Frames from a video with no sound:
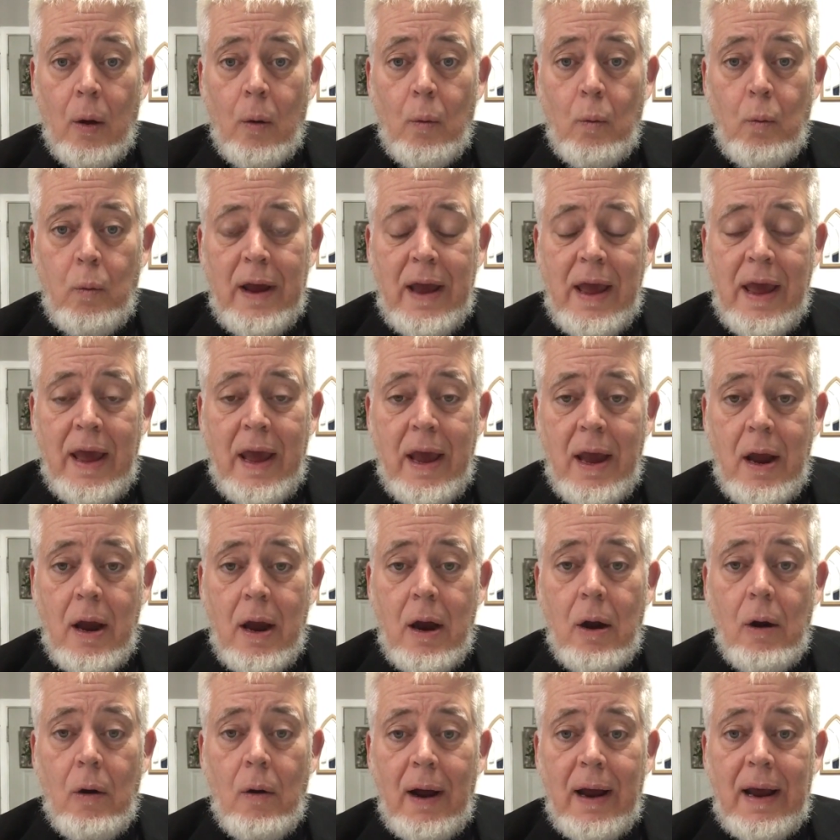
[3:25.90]
we
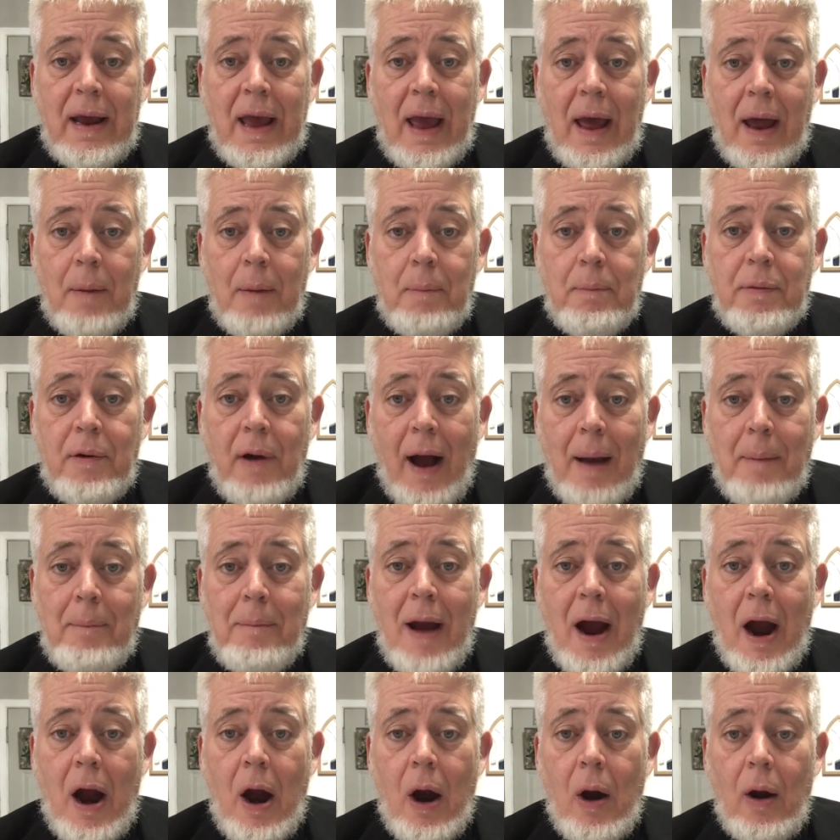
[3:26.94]
hear again,
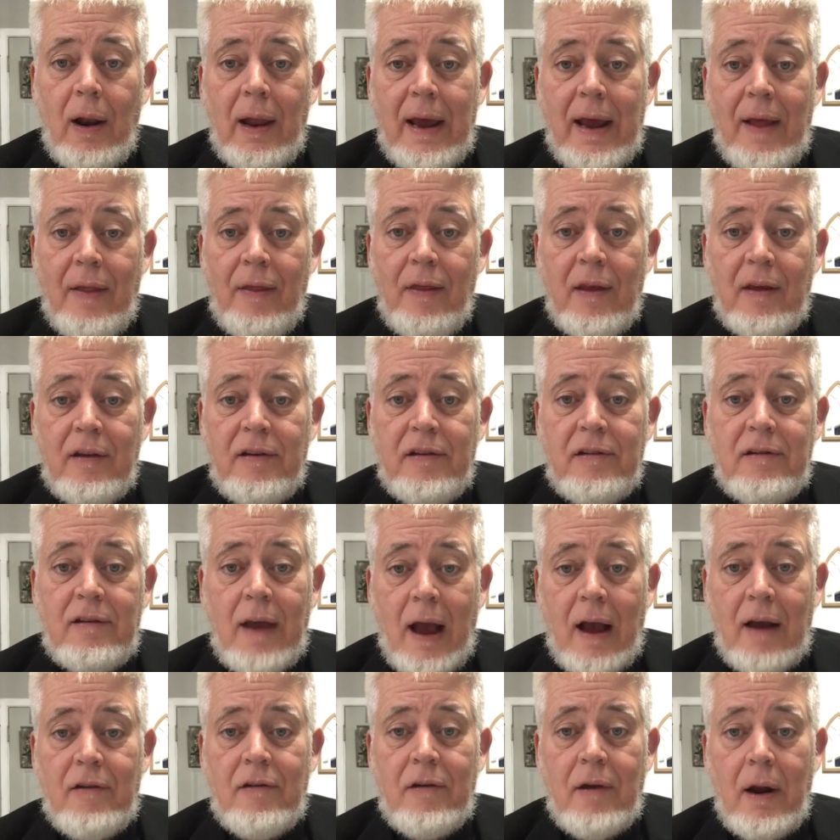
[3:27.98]
primarily in this
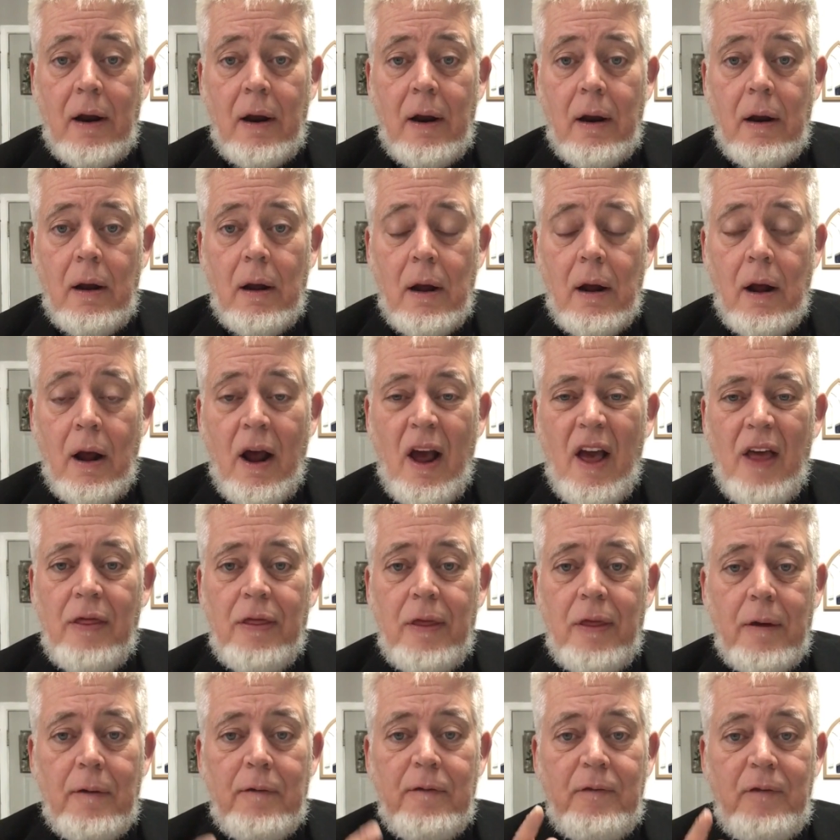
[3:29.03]
section,
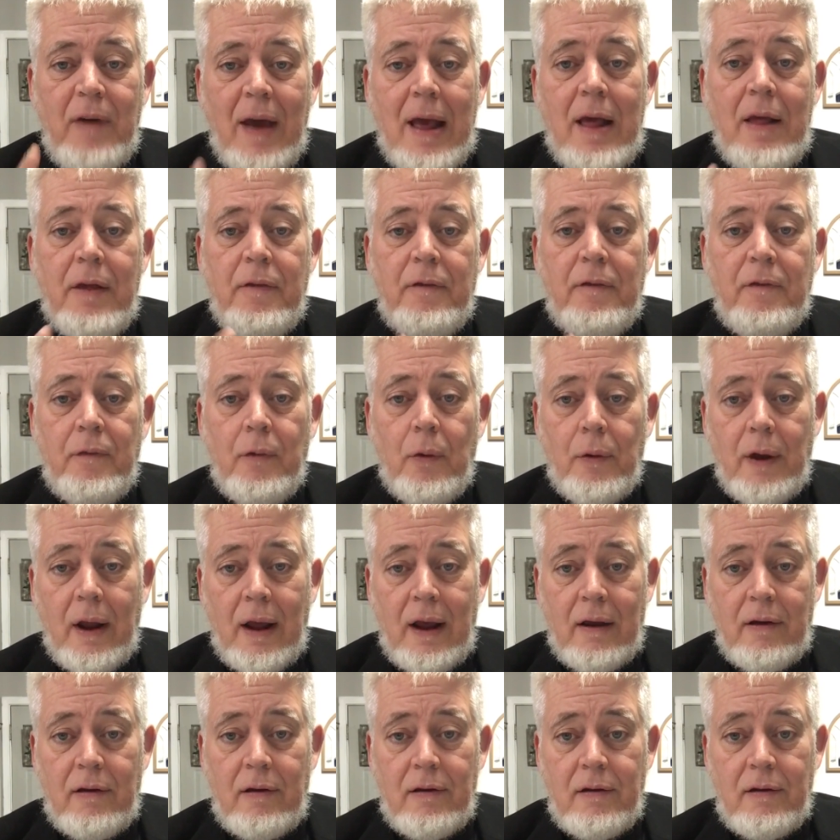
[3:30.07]
the
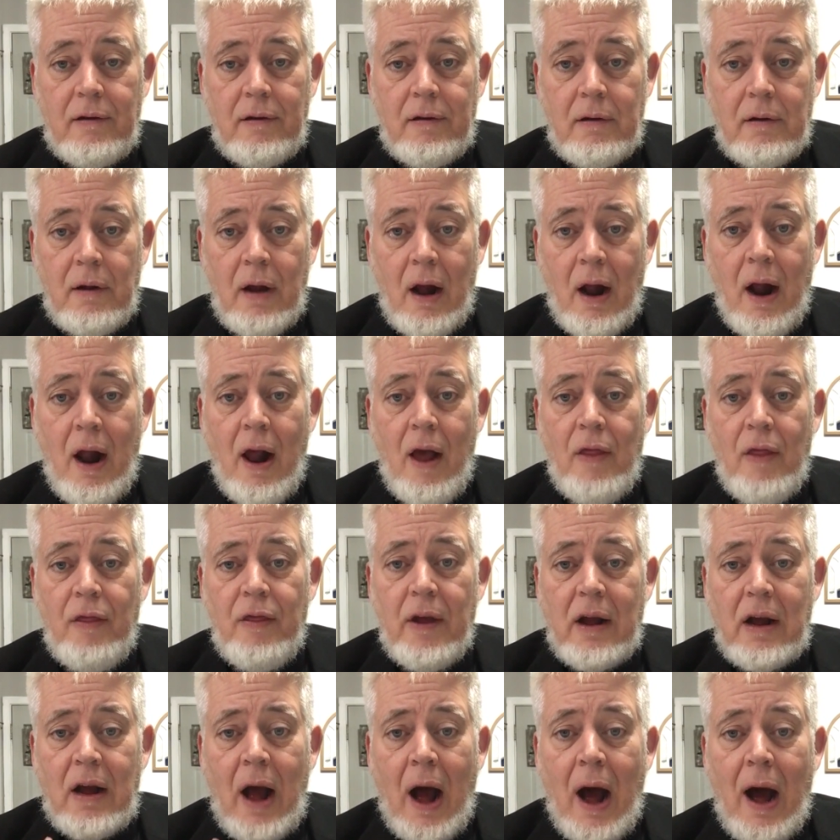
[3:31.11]
faithfulness, the
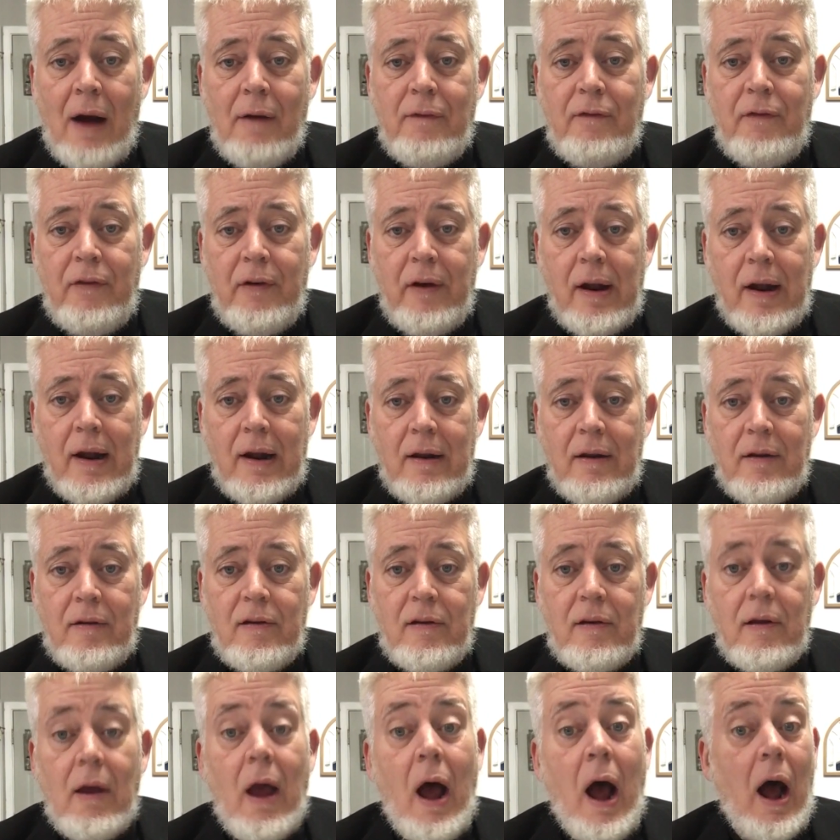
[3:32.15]

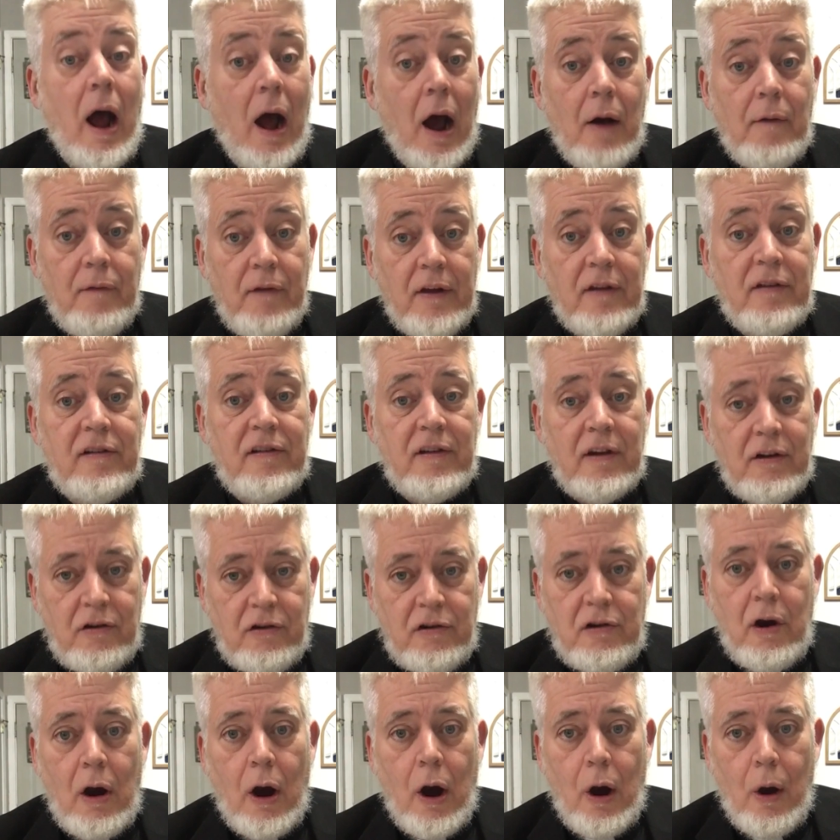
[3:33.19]
confidence of the
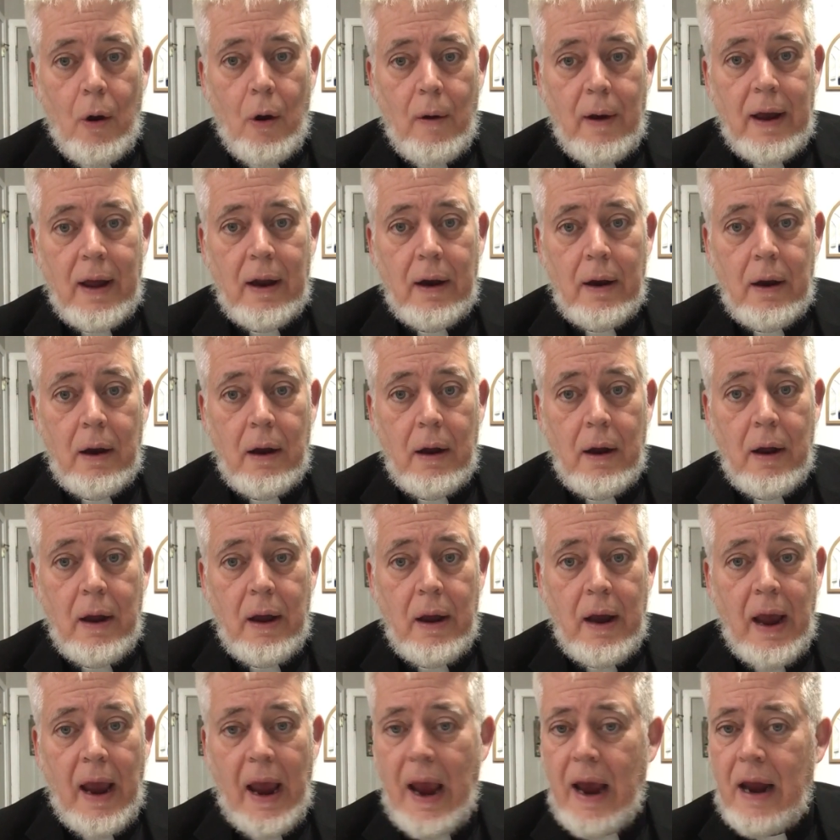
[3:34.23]
centurion
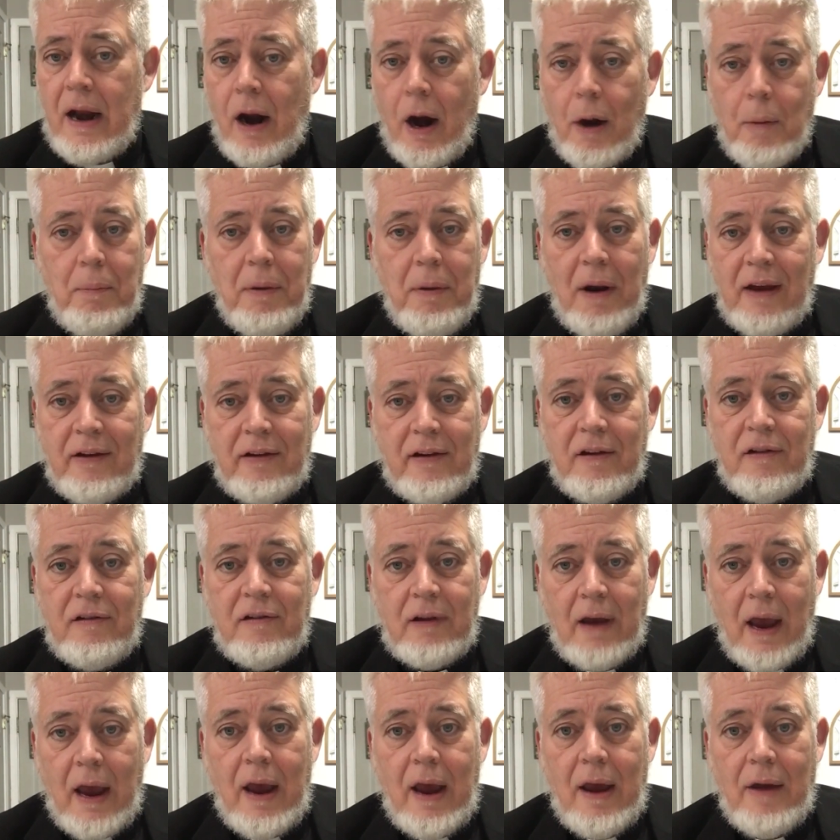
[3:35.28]
in our blessed
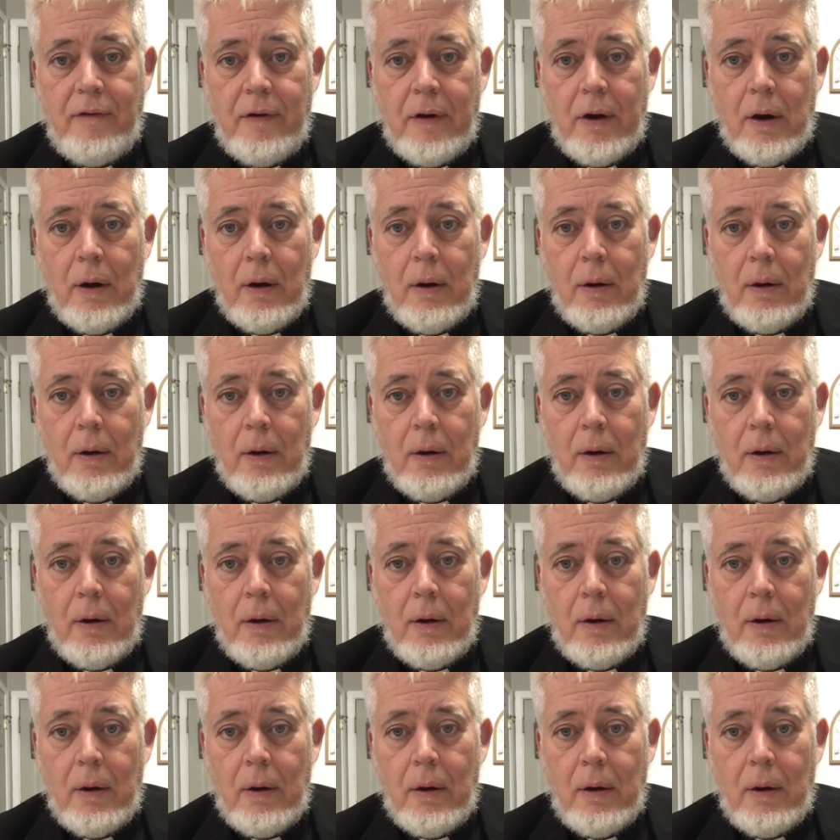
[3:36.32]
Savior.